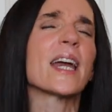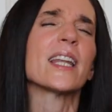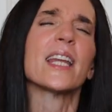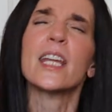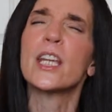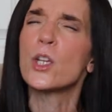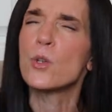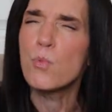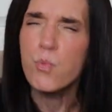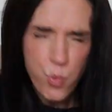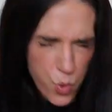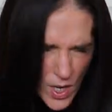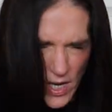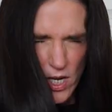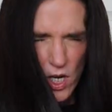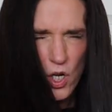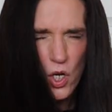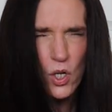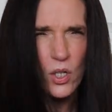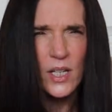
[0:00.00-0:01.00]
that he
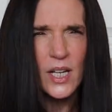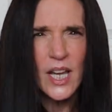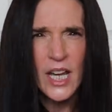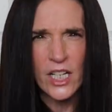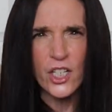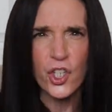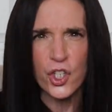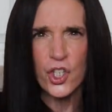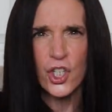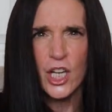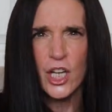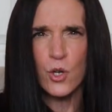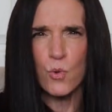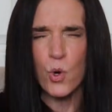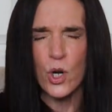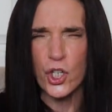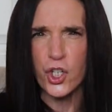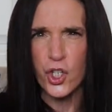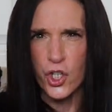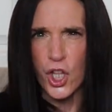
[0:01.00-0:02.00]
will
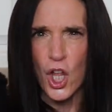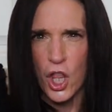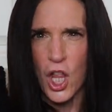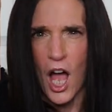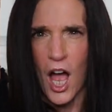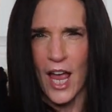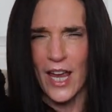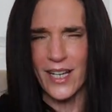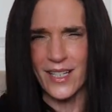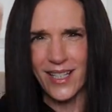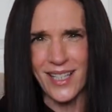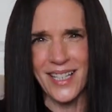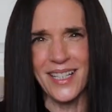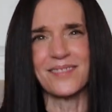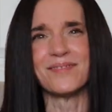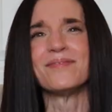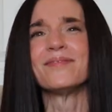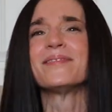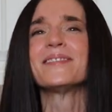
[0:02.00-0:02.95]
extinguish the light.